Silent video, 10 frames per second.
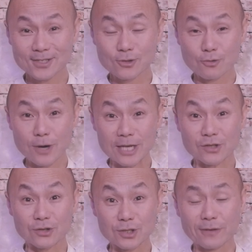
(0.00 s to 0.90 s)
Christ,
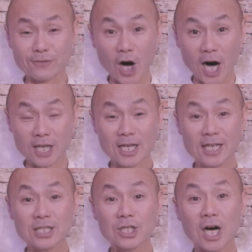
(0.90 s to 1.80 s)
the Son of God,
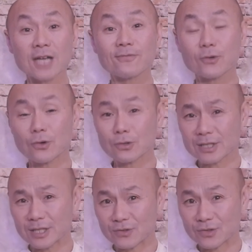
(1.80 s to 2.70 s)
died for your
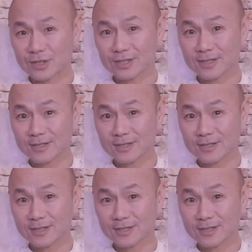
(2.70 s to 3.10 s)
sins